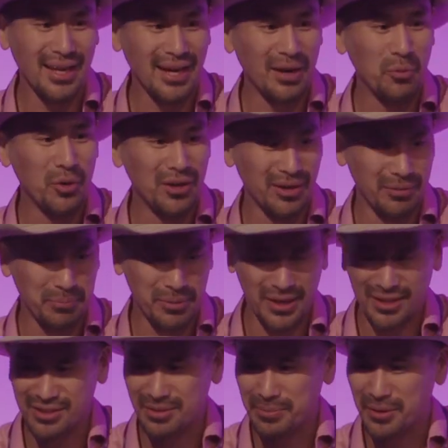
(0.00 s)
that I want to
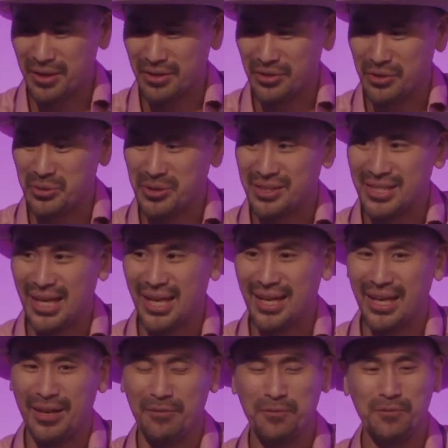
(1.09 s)
impress upon you, is
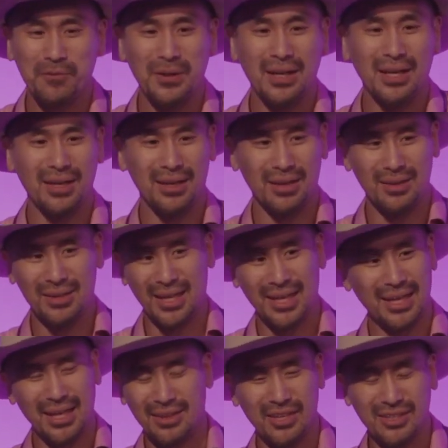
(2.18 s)
that
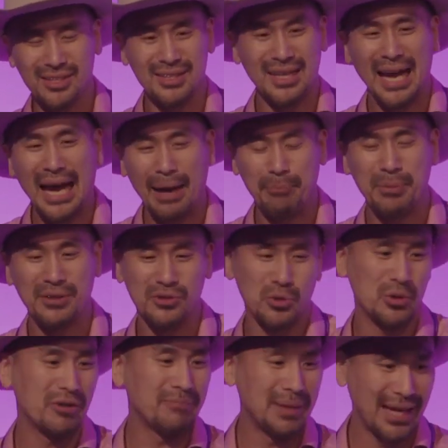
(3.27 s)
it doesn't happen
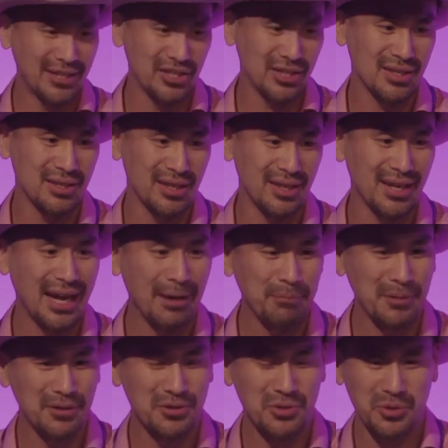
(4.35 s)
sort of magically. It
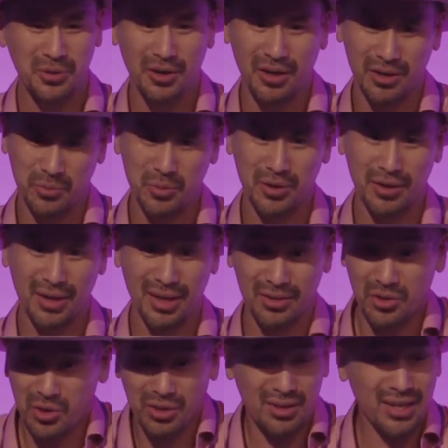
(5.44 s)
happens through hard work. And
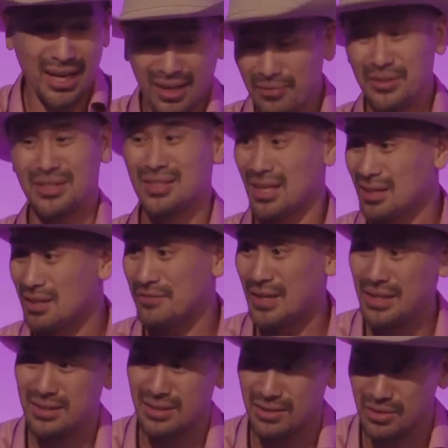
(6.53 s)
you're kind of
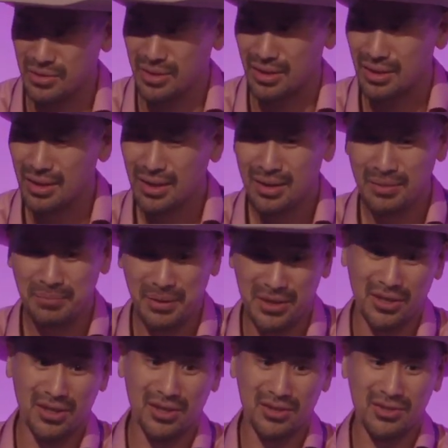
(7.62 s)
incentivized to do it
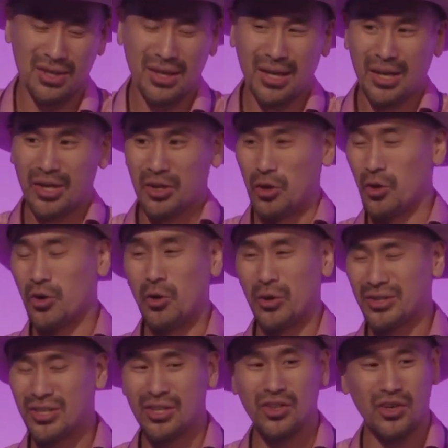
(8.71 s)
because you're
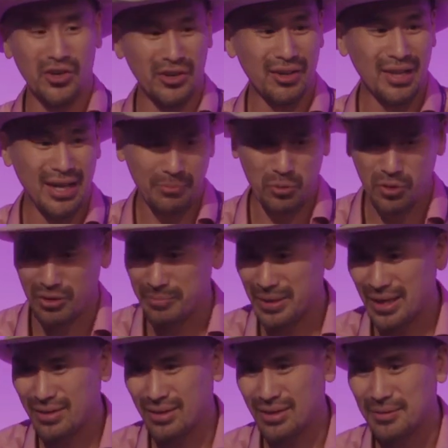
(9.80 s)
going to learn a lot more
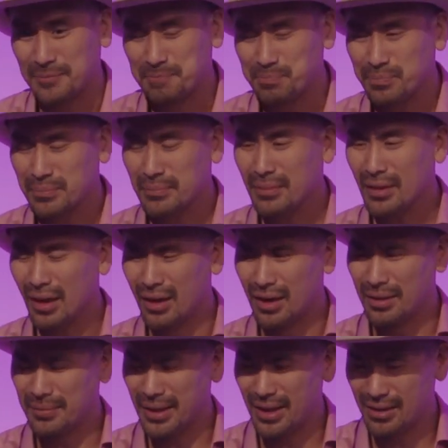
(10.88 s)
about it
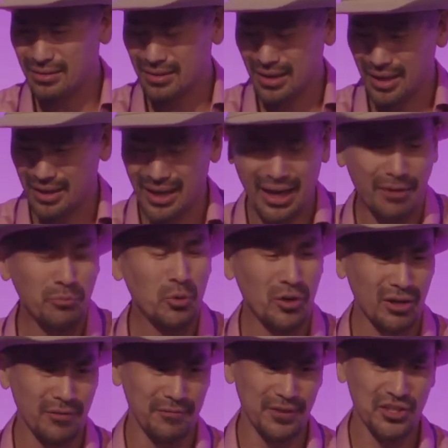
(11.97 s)
and have more
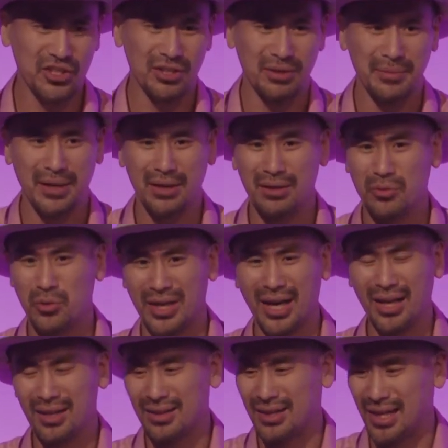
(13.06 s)
conviction about it. We're
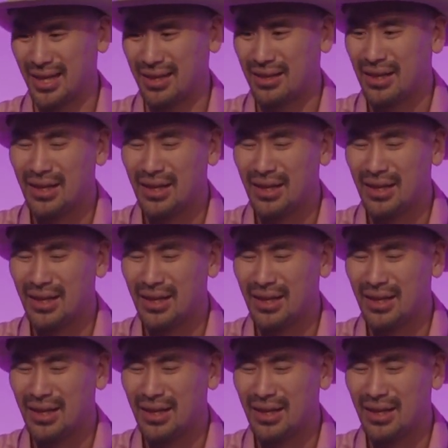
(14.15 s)
not like